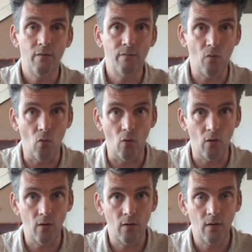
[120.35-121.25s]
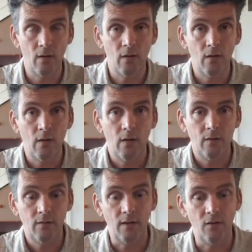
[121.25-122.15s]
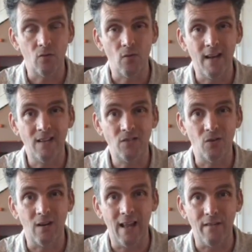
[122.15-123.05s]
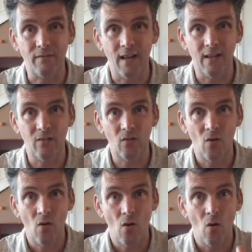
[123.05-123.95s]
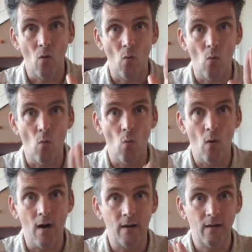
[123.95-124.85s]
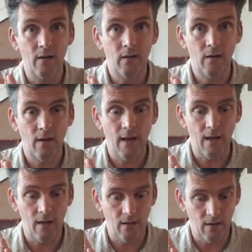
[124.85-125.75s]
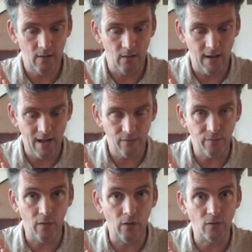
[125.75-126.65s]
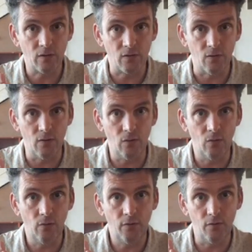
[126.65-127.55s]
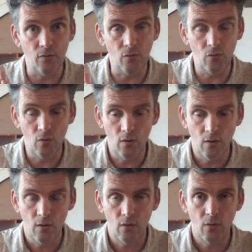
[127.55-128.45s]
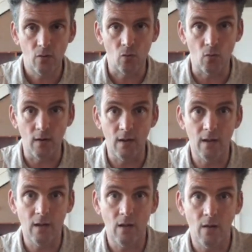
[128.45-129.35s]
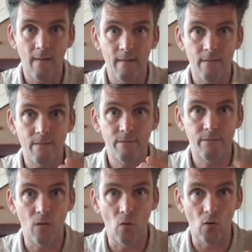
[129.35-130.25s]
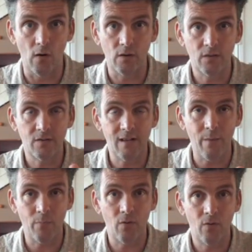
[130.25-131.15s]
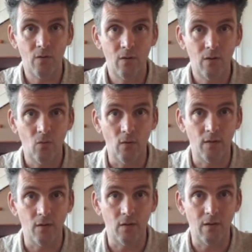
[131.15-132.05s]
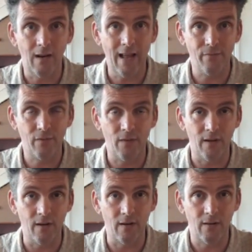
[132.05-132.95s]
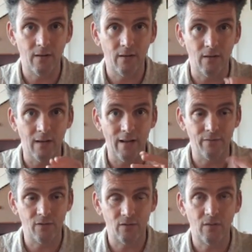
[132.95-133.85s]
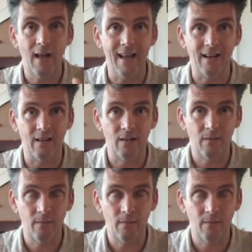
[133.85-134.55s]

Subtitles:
4. Then you raise your left hand. 1. Your hand follows through. 2, 3, 4. Snap with your left finger, your left hand.